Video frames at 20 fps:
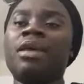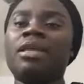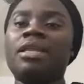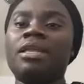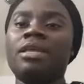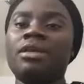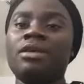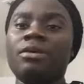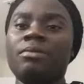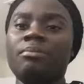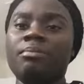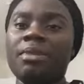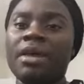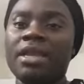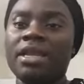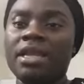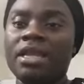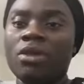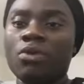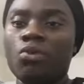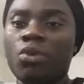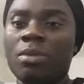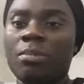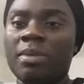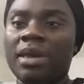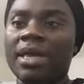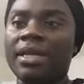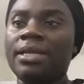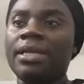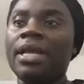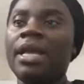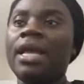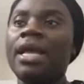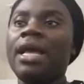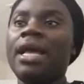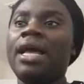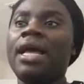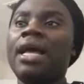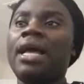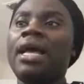Many women
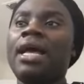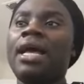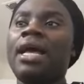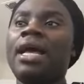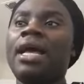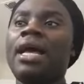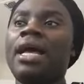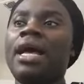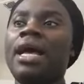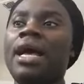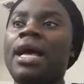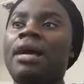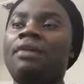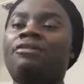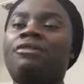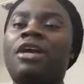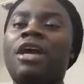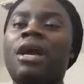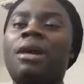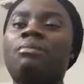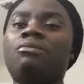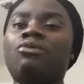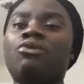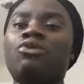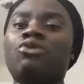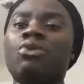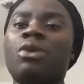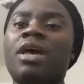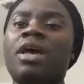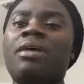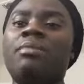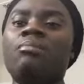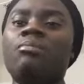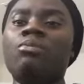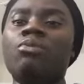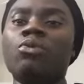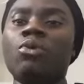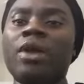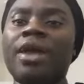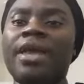have come to
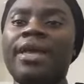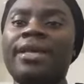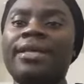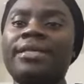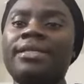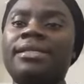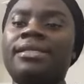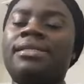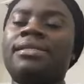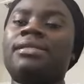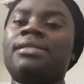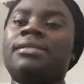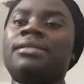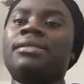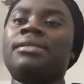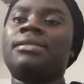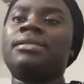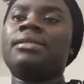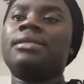embrace